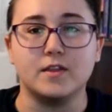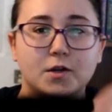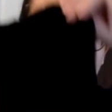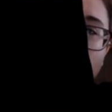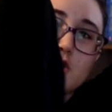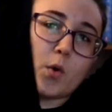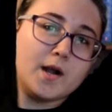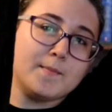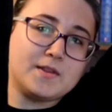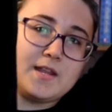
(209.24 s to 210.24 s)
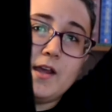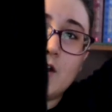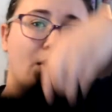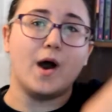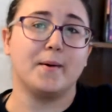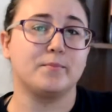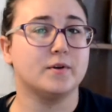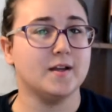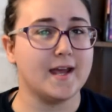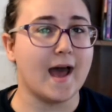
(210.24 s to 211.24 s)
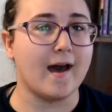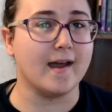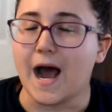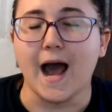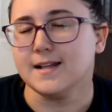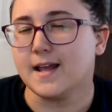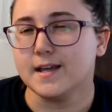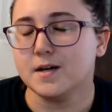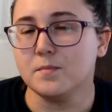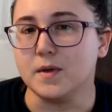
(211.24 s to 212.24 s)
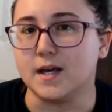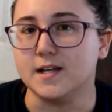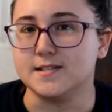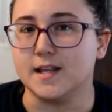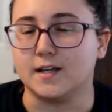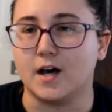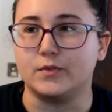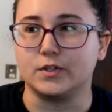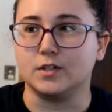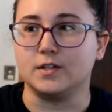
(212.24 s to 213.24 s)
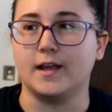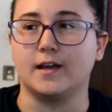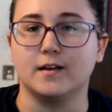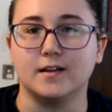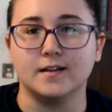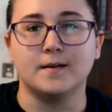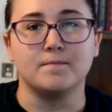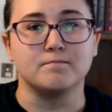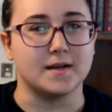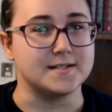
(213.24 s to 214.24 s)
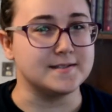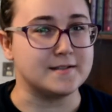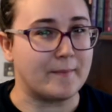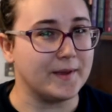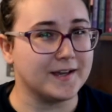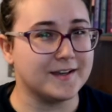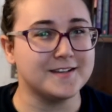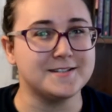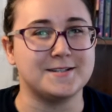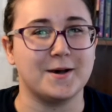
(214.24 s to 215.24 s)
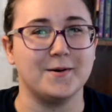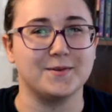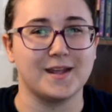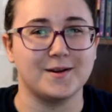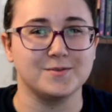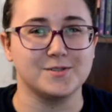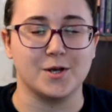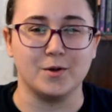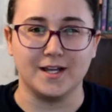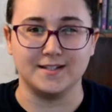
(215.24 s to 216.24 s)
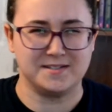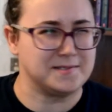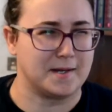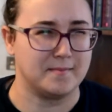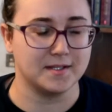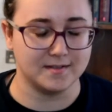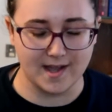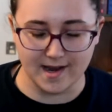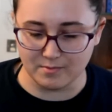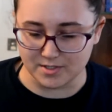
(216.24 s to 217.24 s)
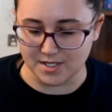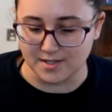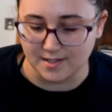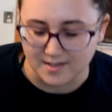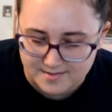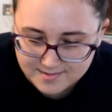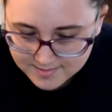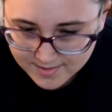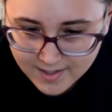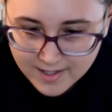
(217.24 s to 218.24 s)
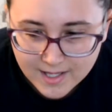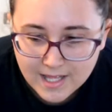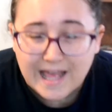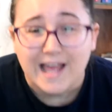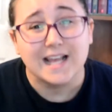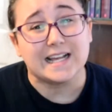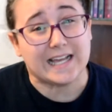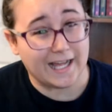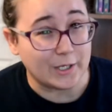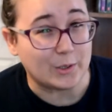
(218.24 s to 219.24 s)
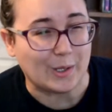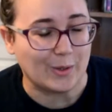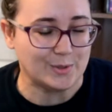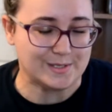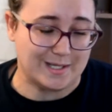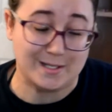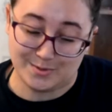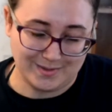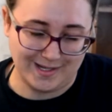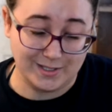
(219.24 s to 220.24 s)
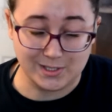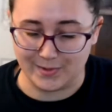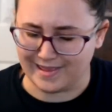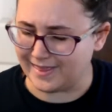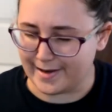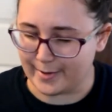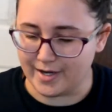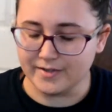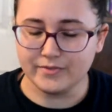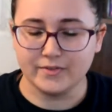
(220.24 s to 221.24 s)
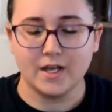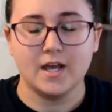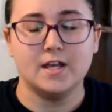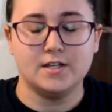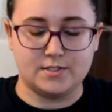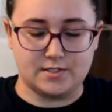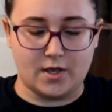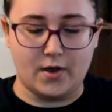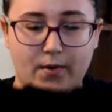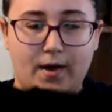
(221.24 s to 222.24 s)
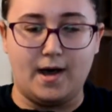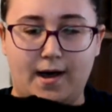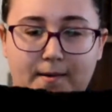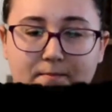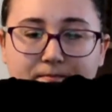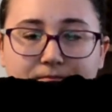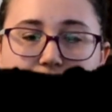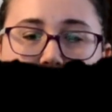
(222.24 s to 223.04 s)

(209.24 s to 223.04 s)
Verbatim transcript: They're short, but they go up really high. I like them because they cover like my stomach so they don't show like the stomach line which I think is kind of gross. I don't like showing that off. So um,